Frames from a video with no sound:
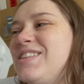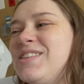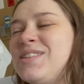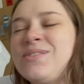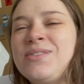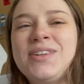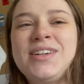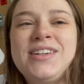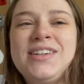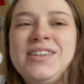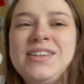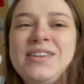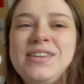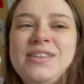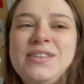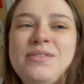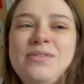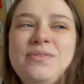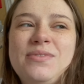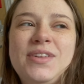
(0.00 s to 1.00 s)
just wanted
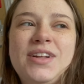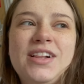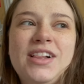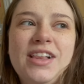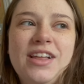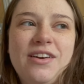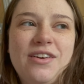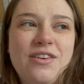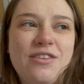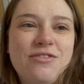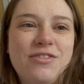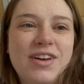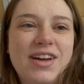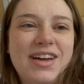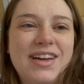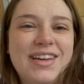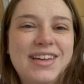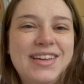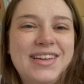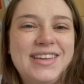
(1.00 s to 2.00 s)
to
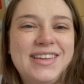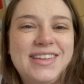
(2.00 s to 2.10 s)
clarify.